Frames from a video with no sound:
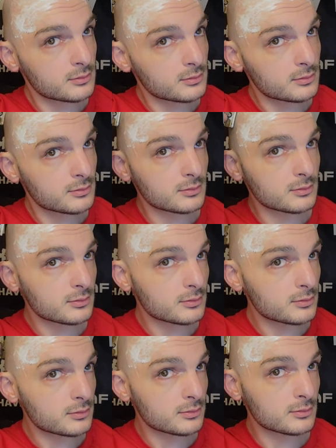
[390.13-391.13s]

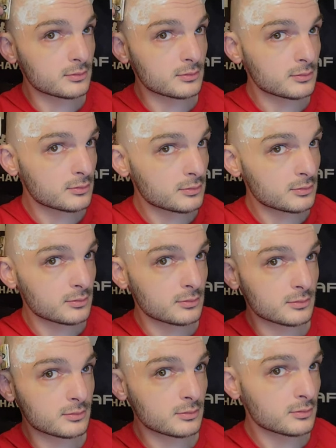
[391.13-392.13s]

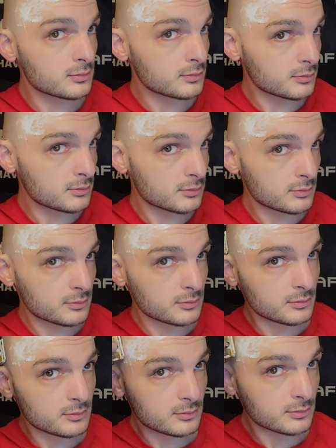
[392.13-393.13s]
[no speech]